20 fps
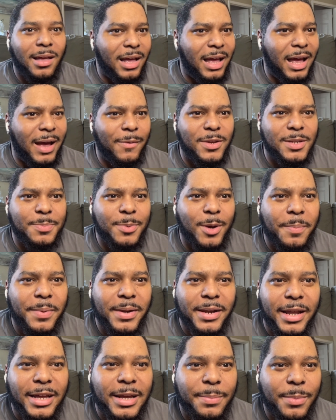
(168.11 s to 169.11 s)
I was popping
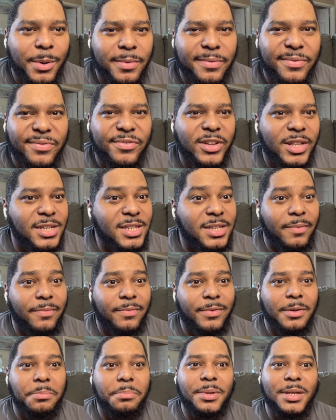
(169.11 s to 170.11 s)
like about 30
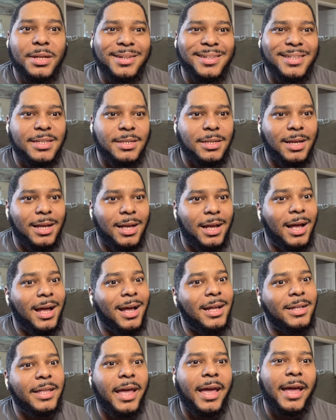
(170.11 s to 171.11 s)
something pills
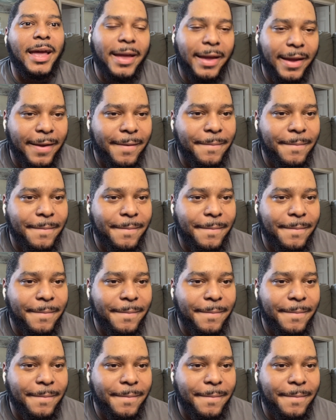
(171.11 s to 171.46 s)
a day,